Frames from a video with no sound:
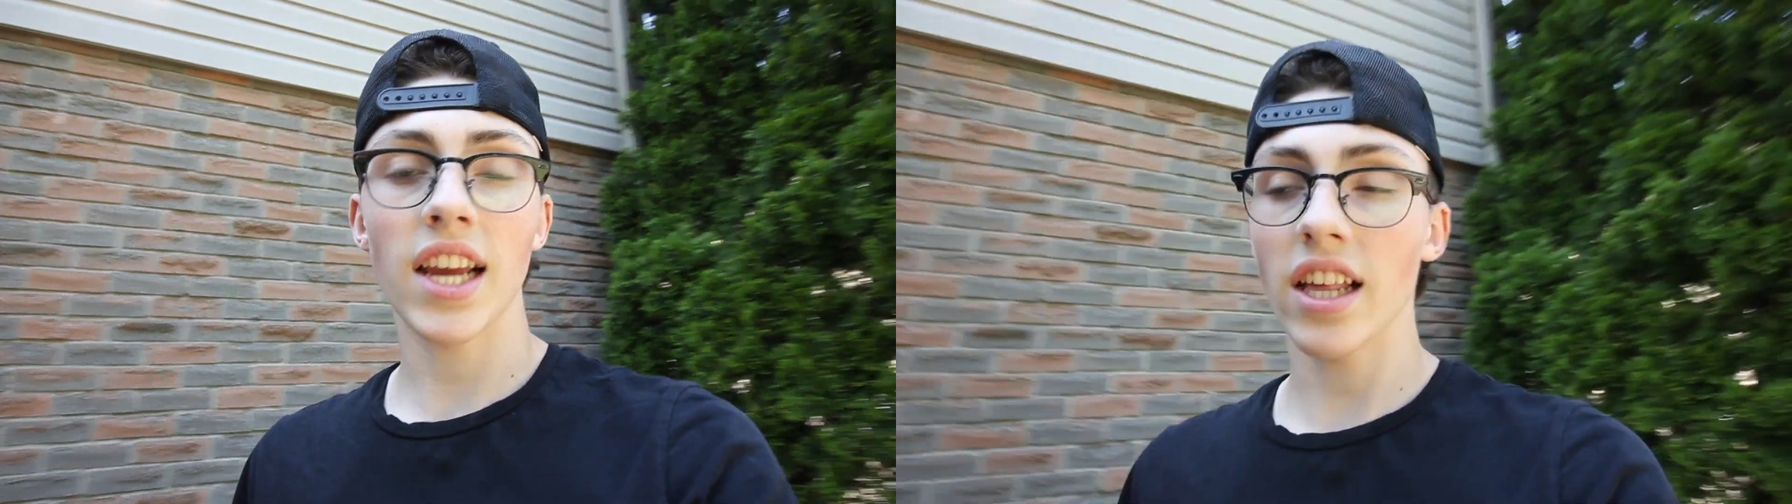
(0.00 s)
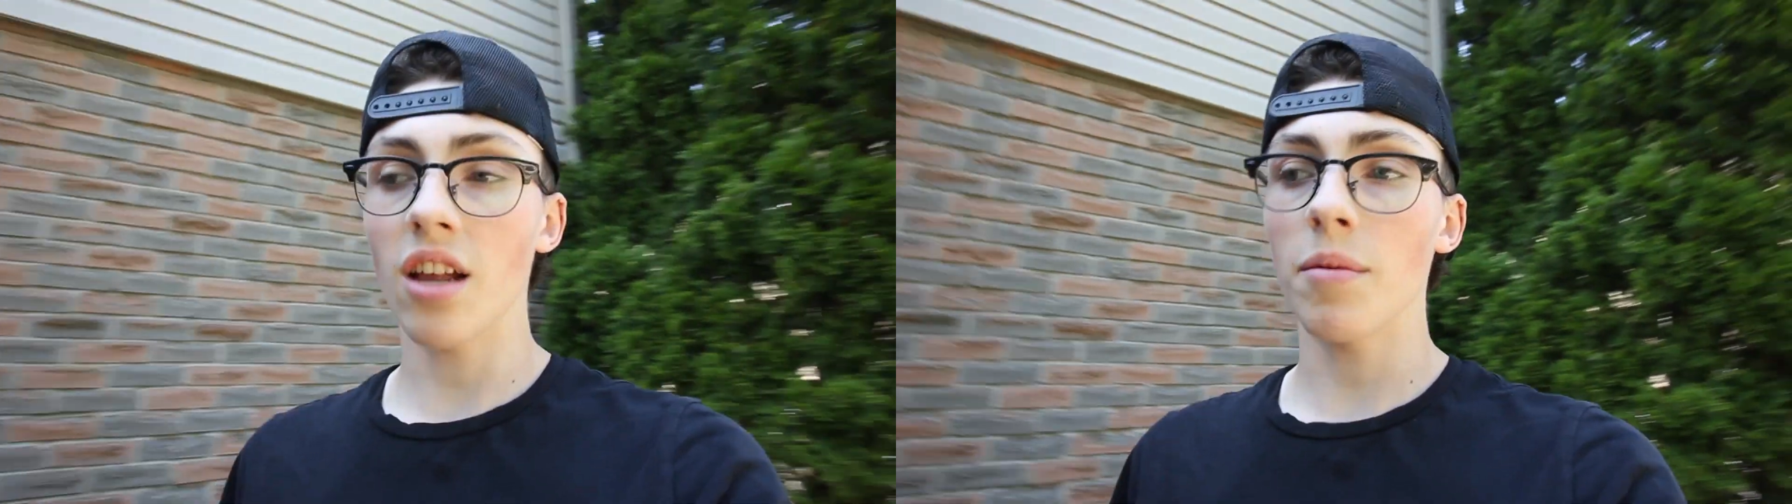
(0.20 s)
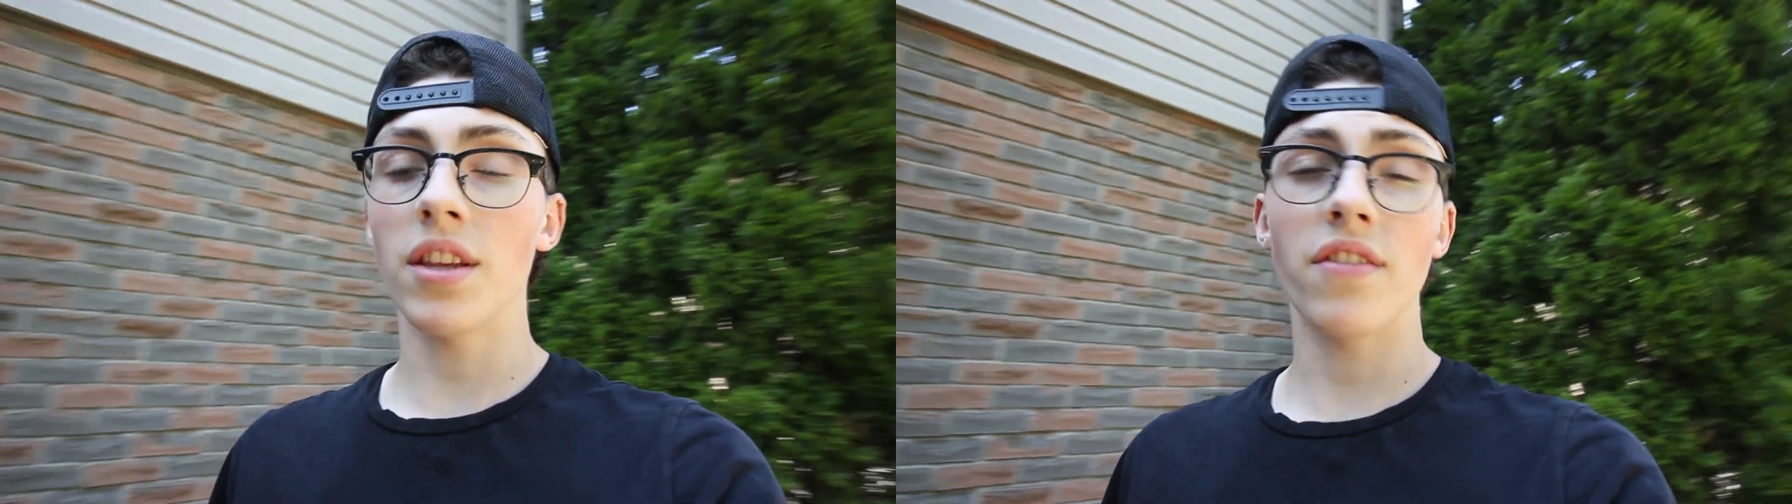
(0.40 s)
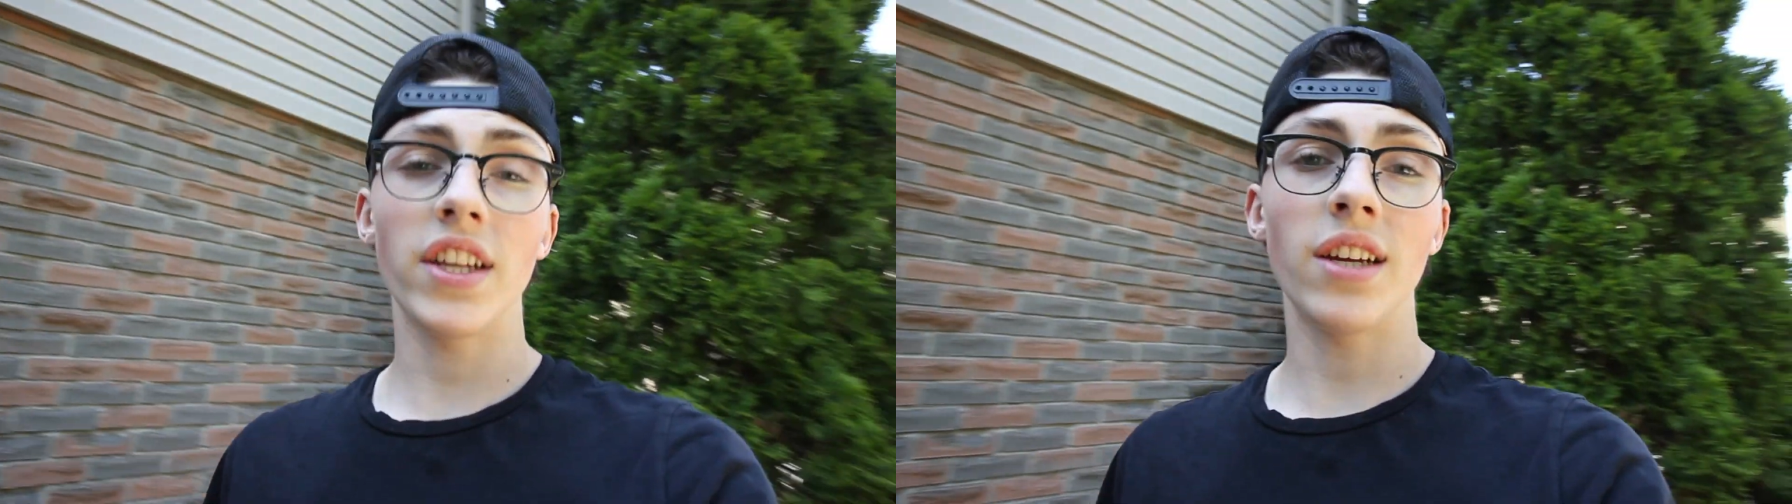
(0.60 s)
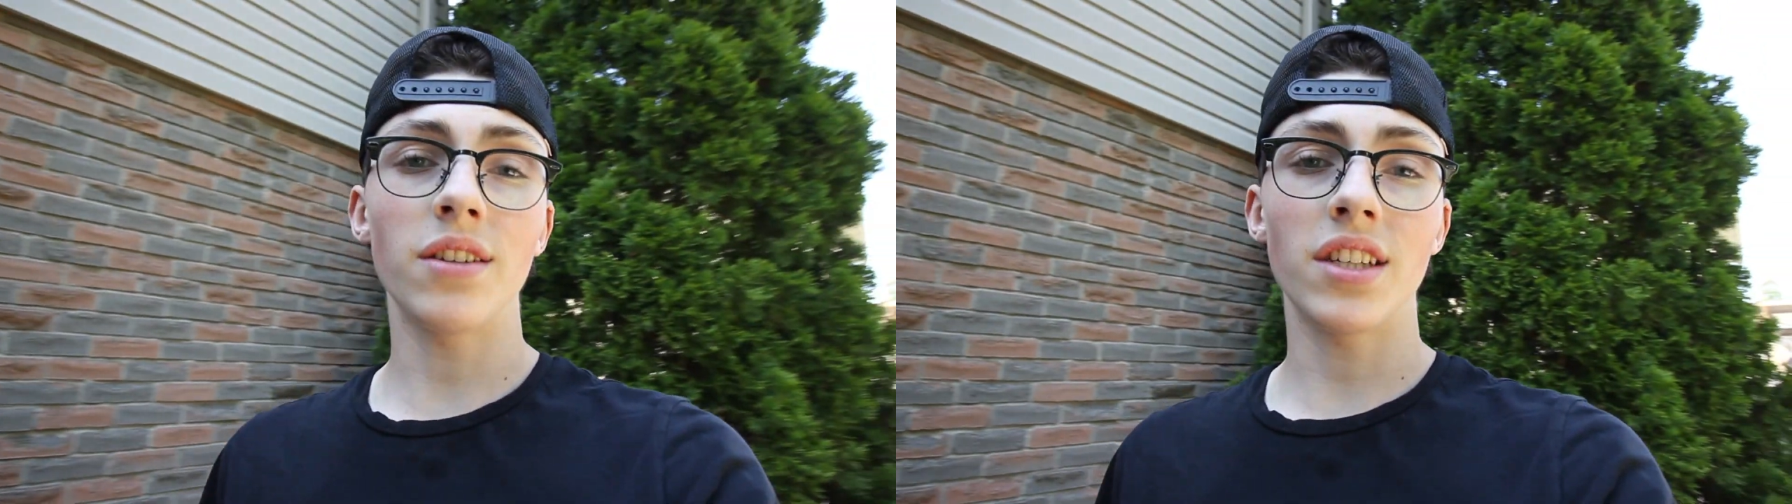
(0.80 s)
Calum in the
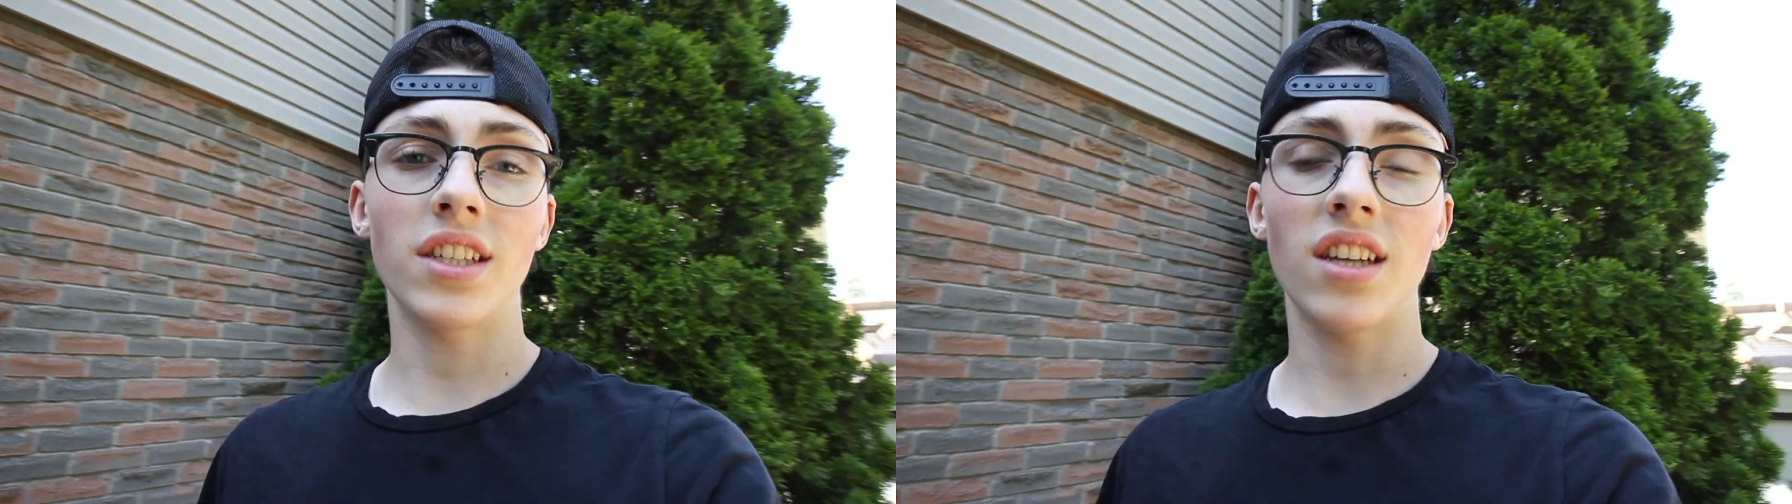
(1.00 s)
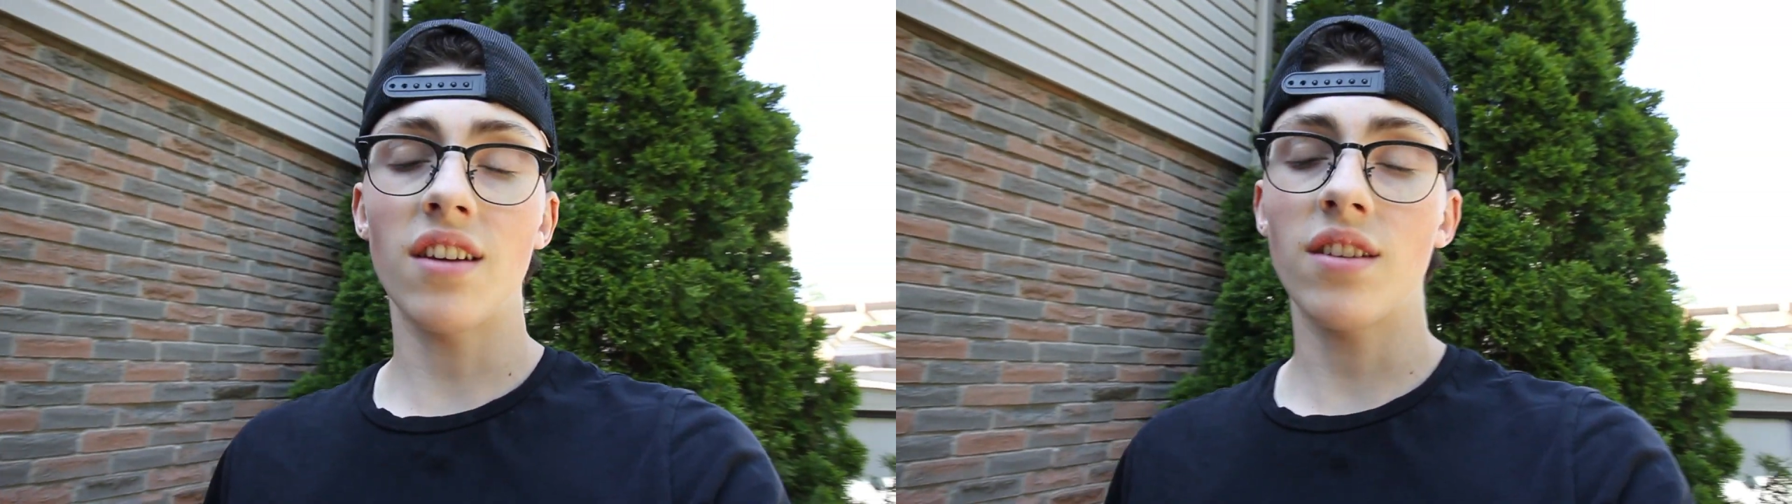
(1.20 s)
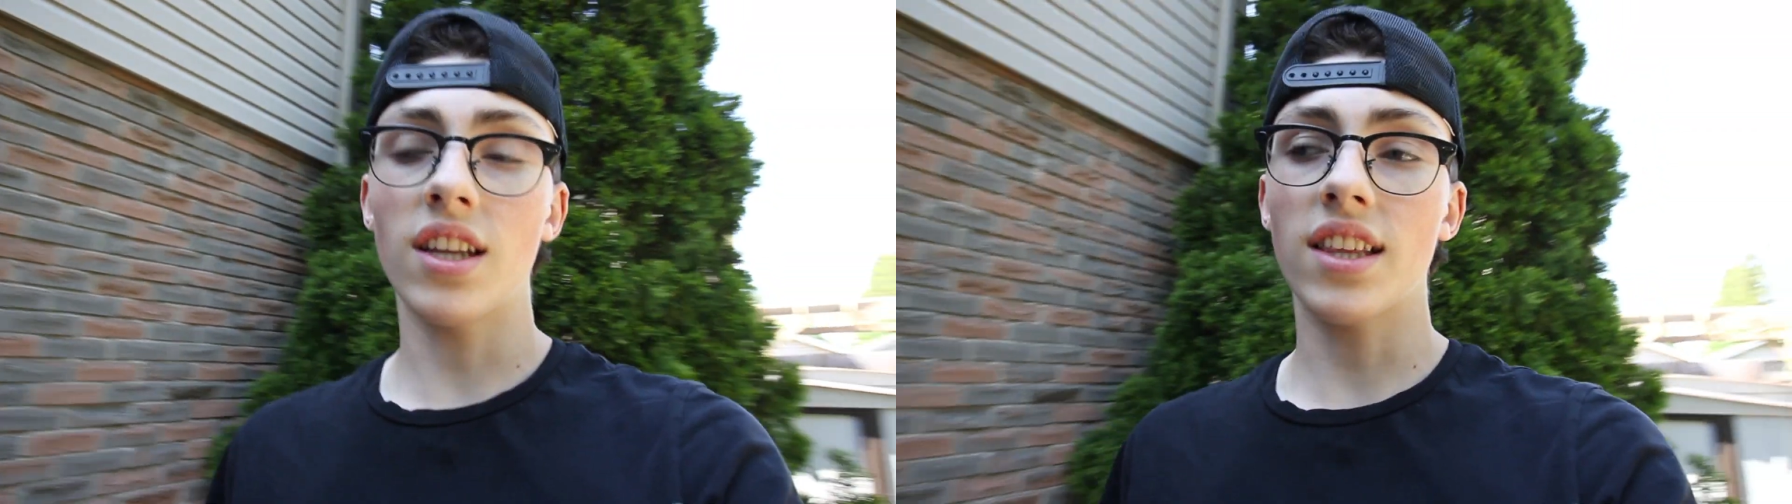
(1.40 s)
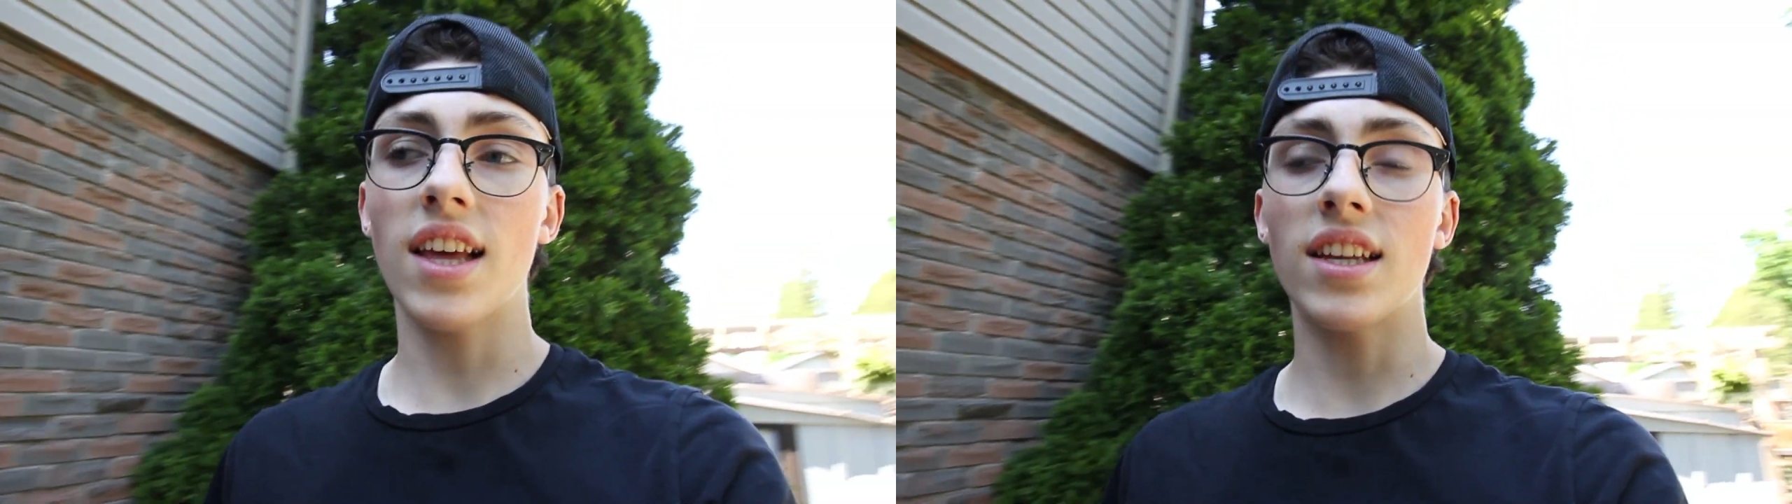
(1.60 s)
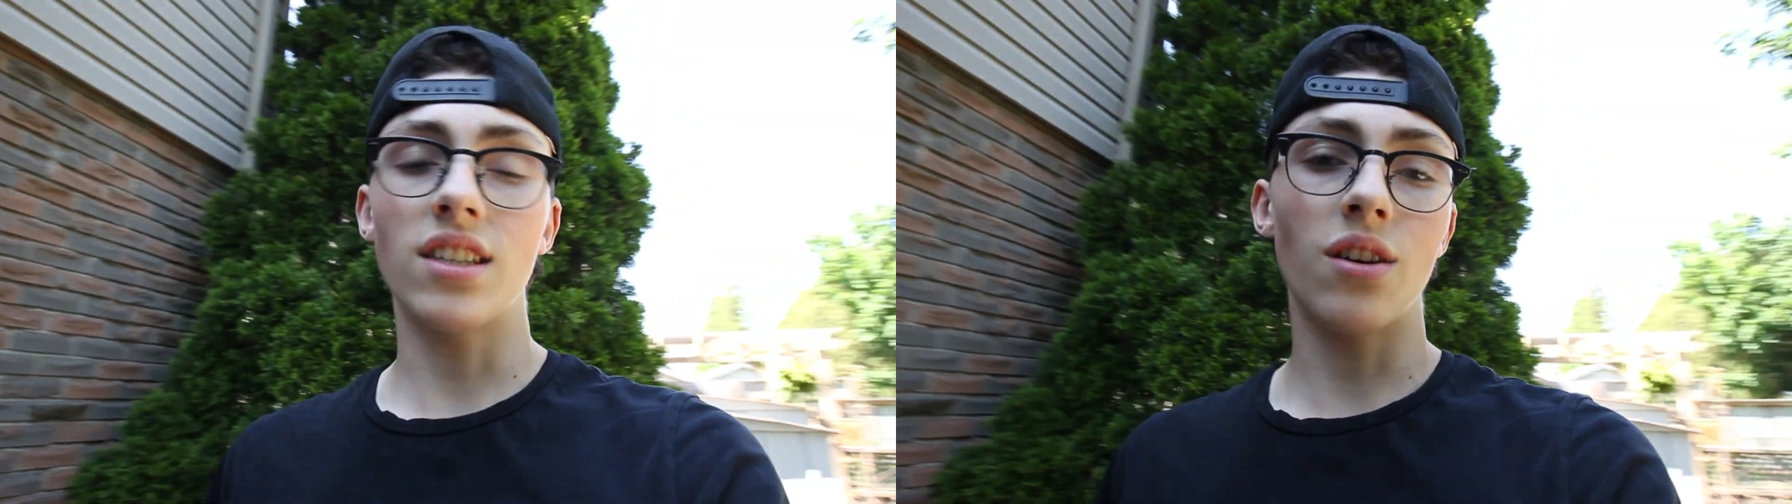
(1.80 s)
videos and stuff like that,